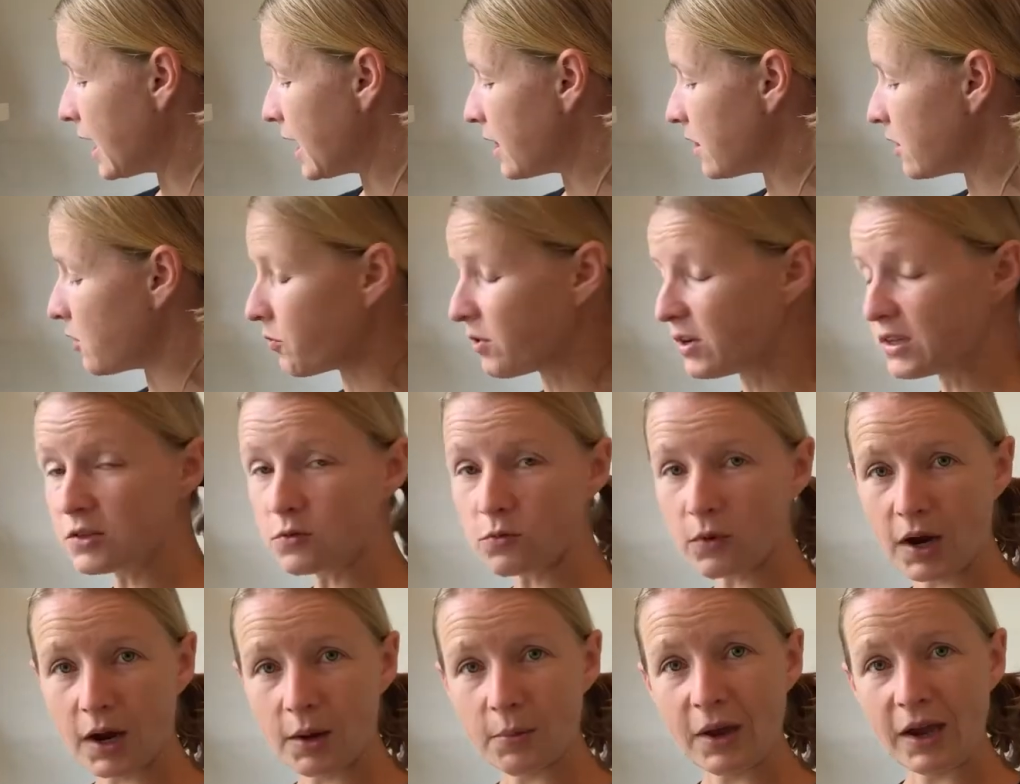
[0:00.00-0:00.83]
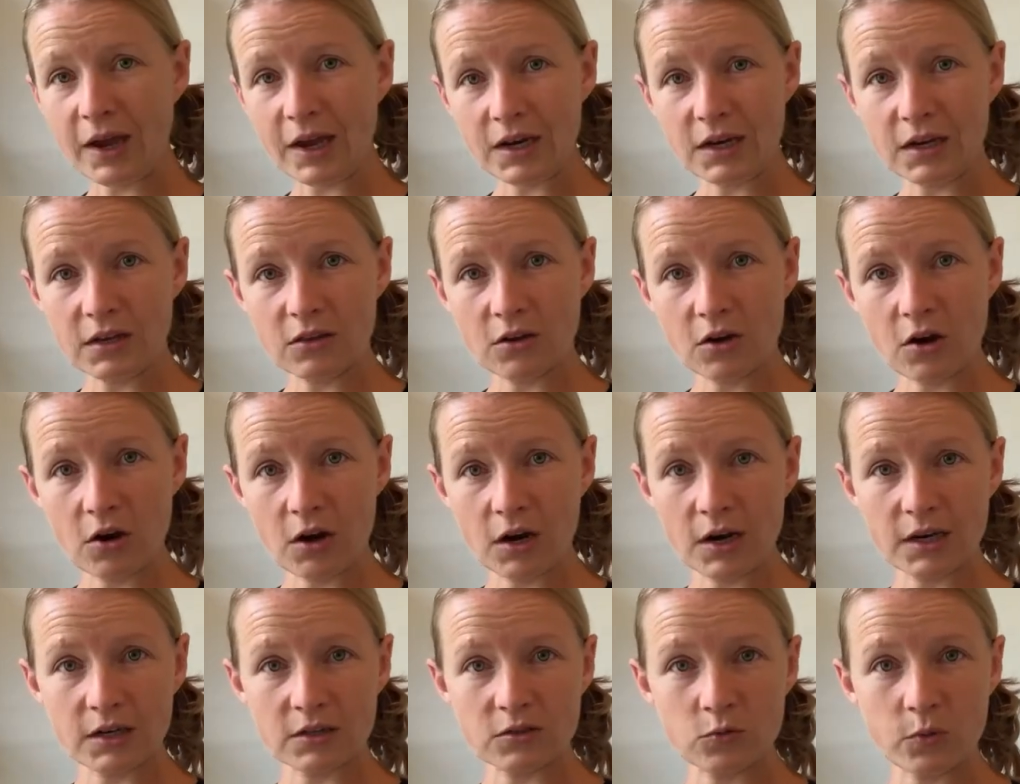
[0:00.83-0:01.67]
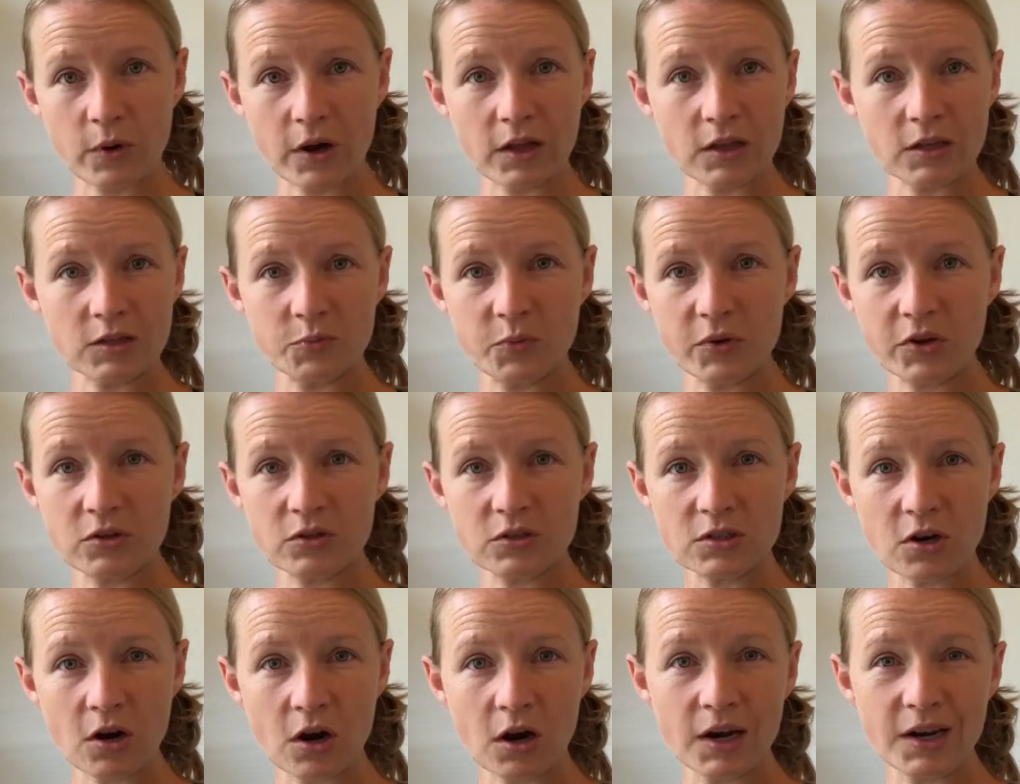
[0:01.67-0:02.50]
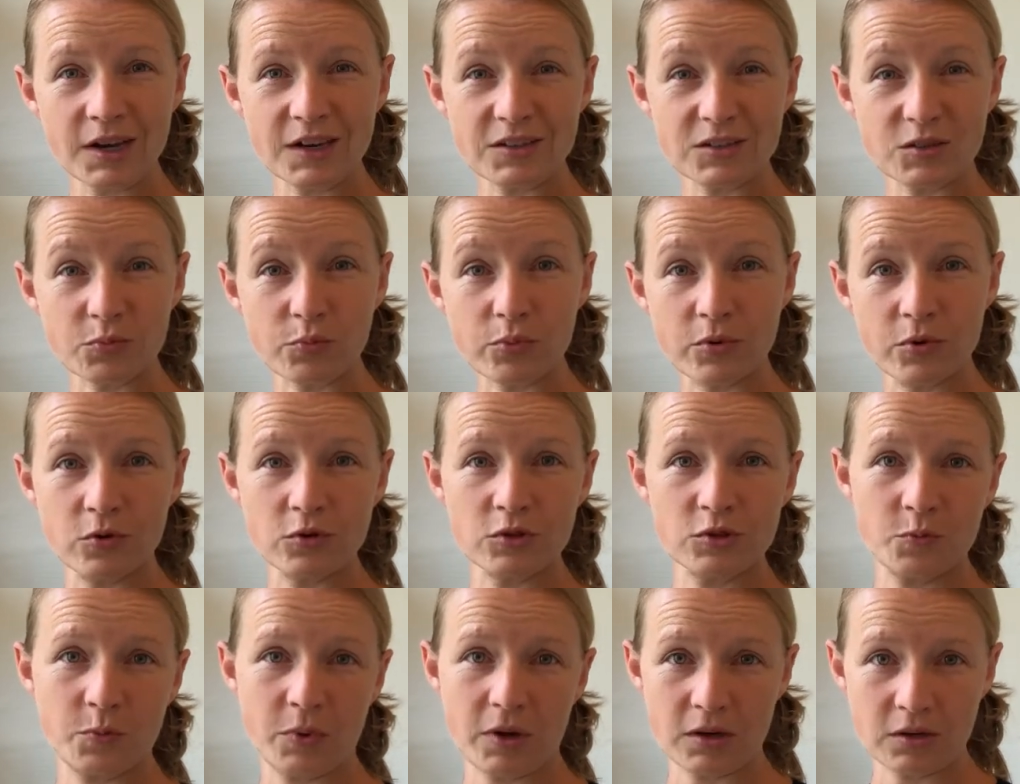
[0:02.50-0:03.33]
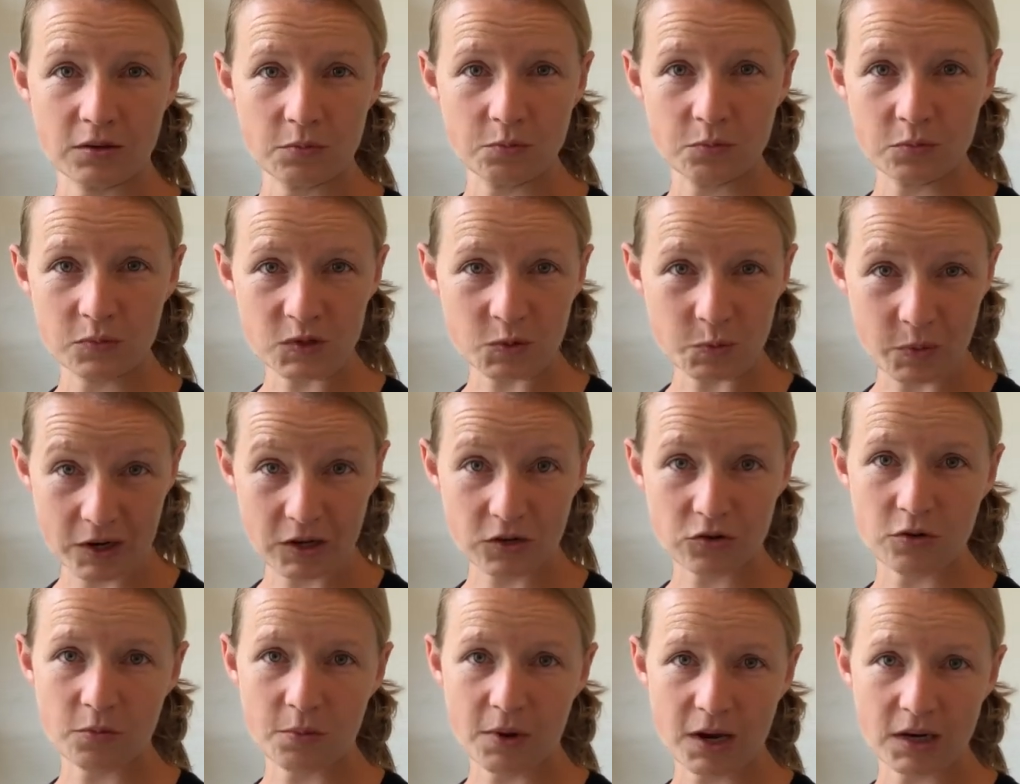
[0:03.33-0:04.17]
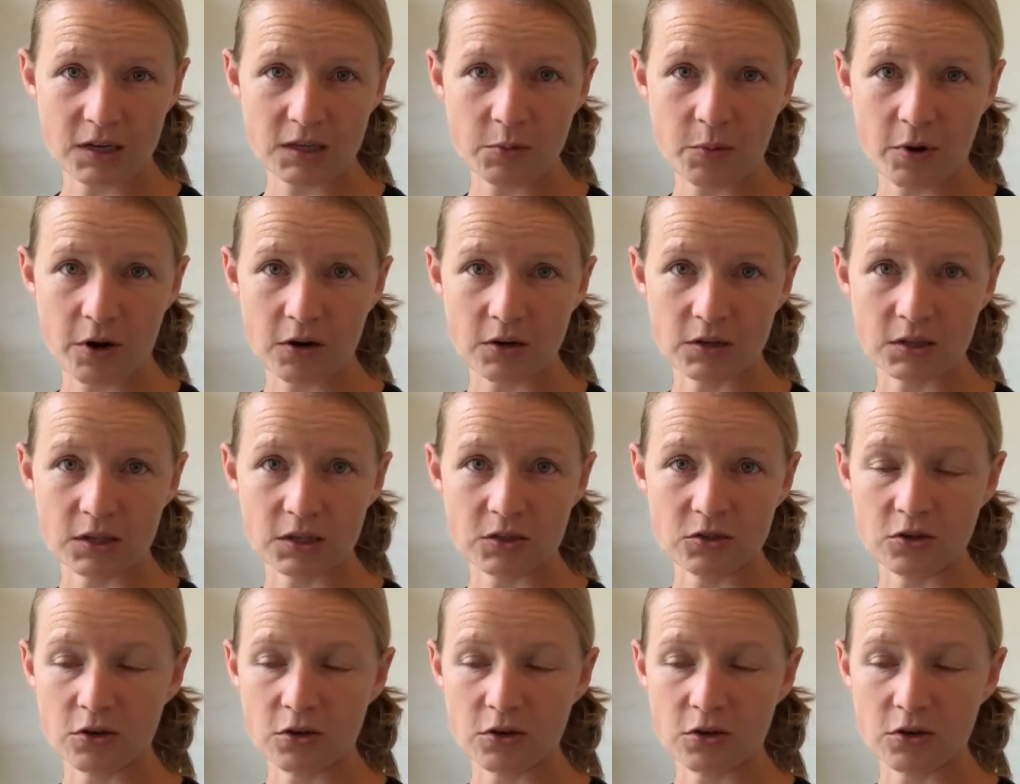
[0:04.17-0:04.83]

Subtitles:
The reason why I'm adding the garlic as well is because garlic is a broad spectrum antibiotic.